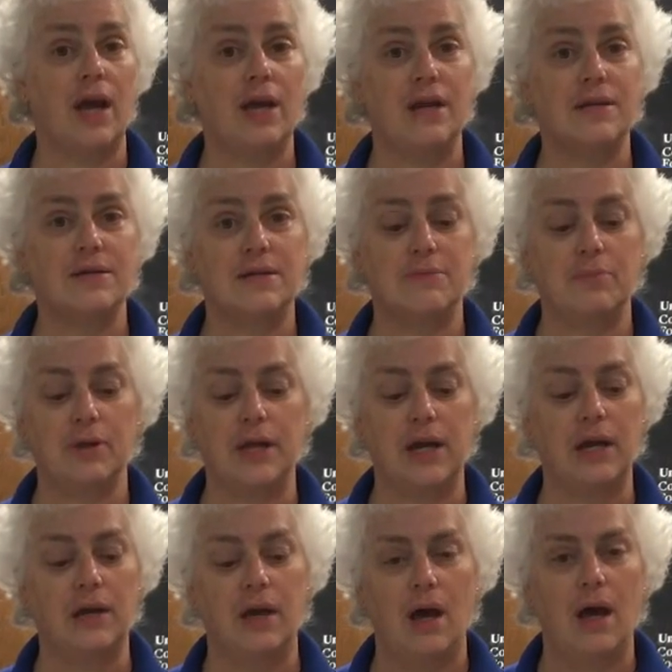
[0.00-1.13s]
canning is
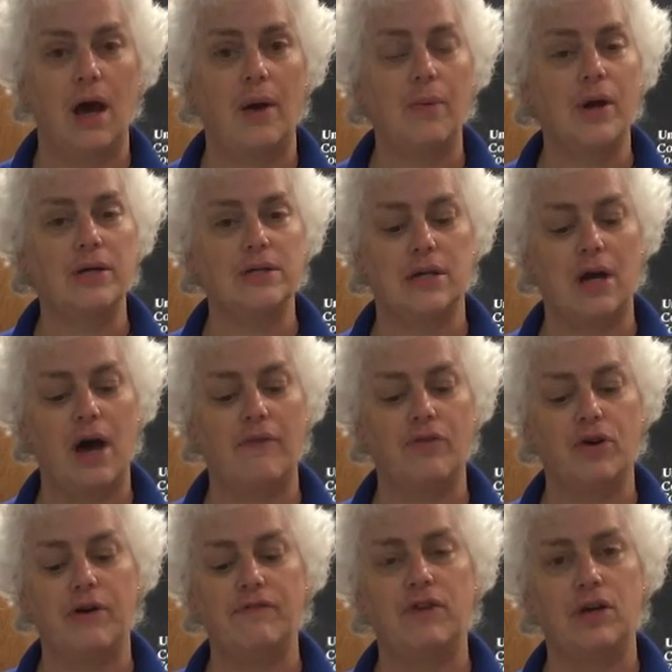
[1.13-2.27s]
complete, I want to
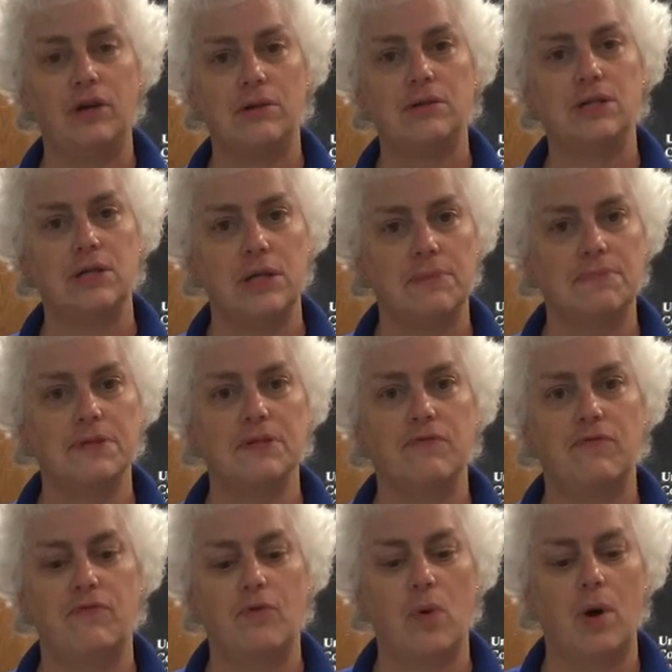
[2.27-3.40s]
cover a few tips
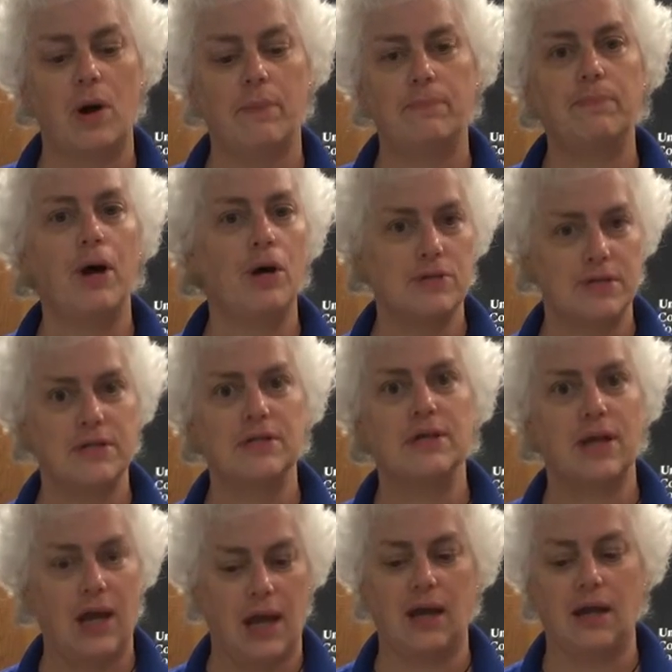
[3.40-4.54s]
for
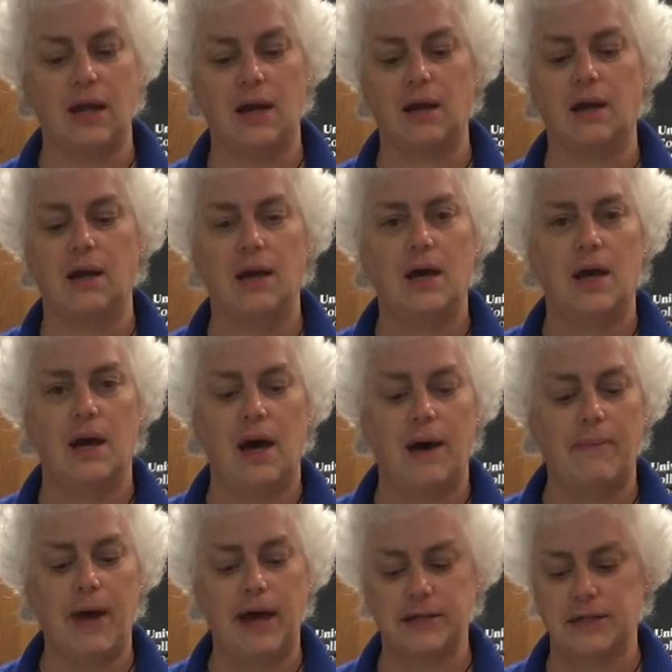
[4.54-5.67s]
post-canning
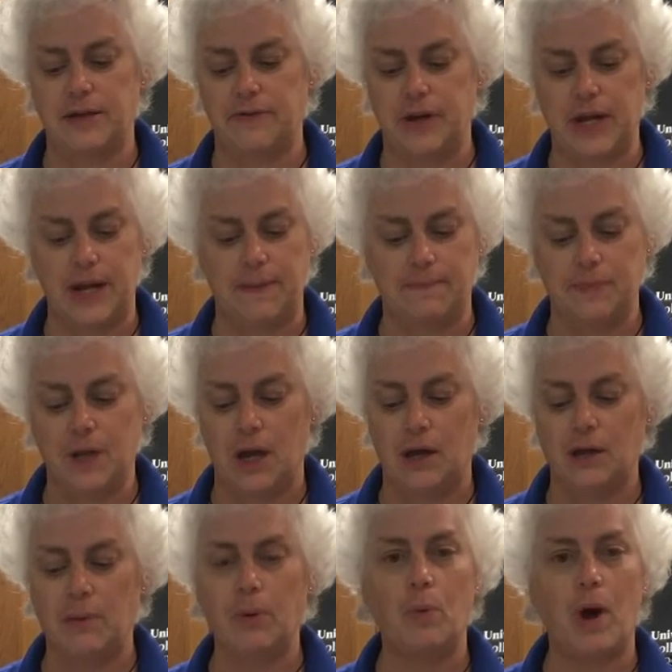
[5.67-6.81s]
activity.
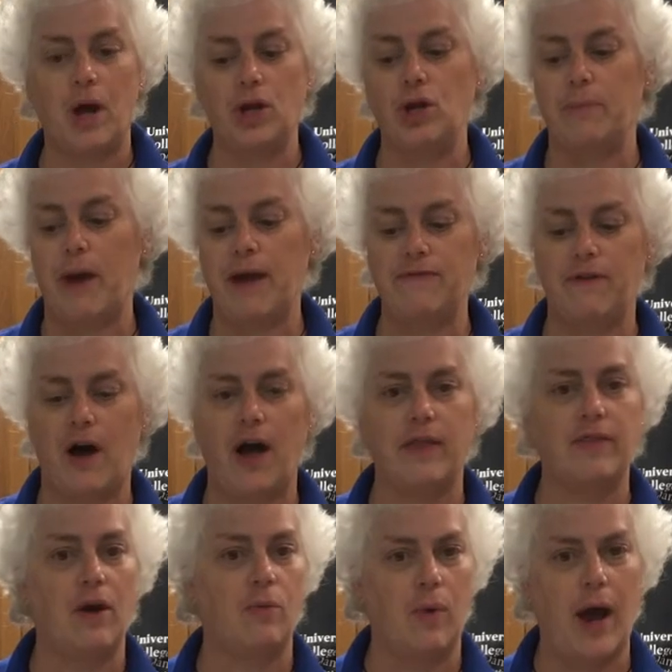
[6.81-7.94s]
Number one, you may
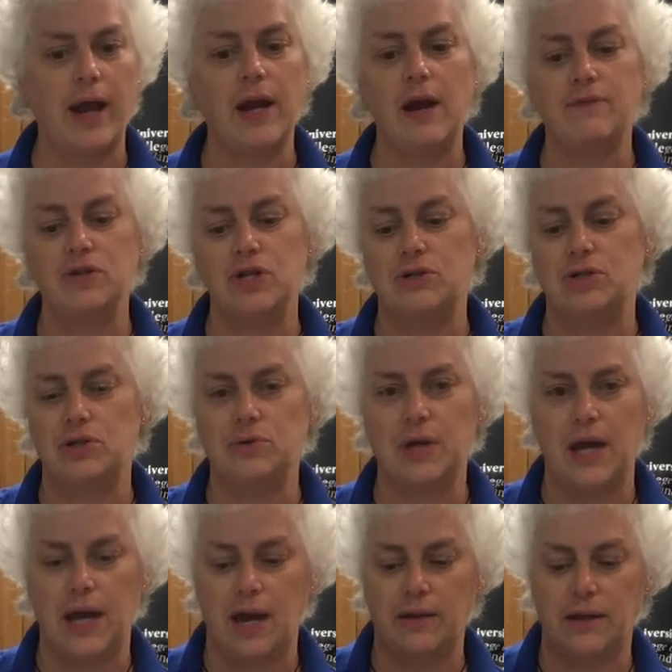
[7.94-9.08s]
find that right after you do
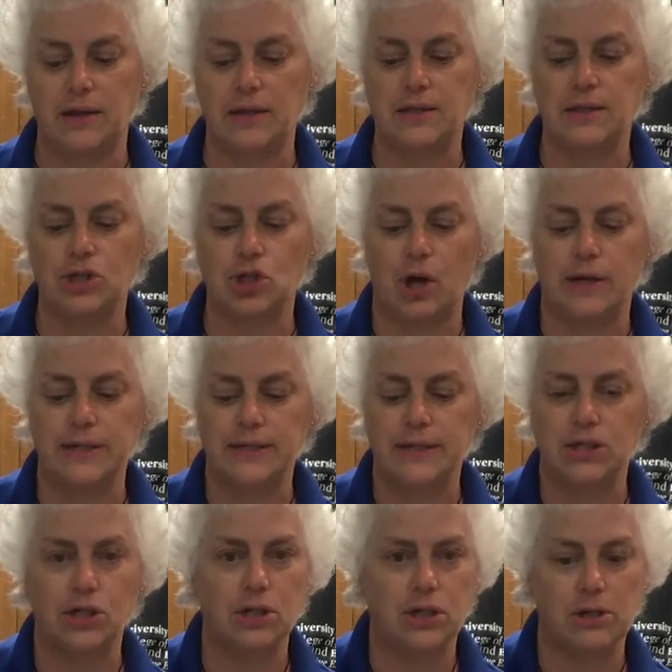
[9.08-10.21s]
can, and this jar is
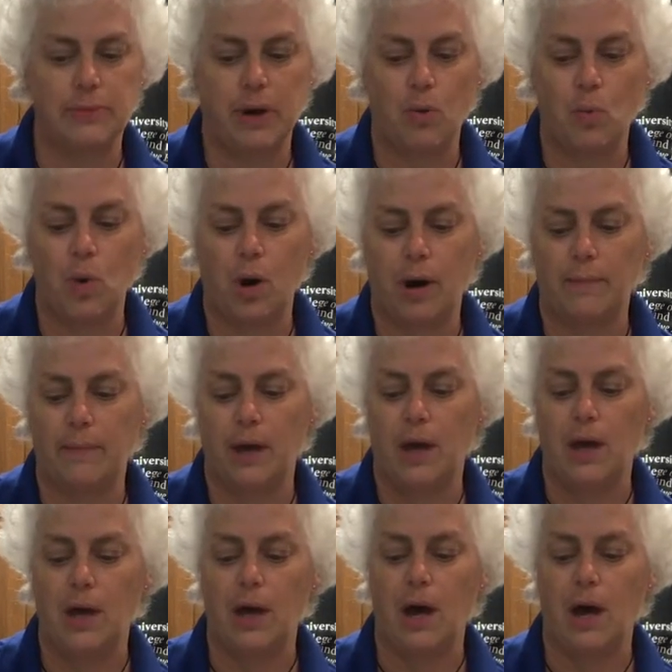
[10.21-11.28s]
still a little bit warm,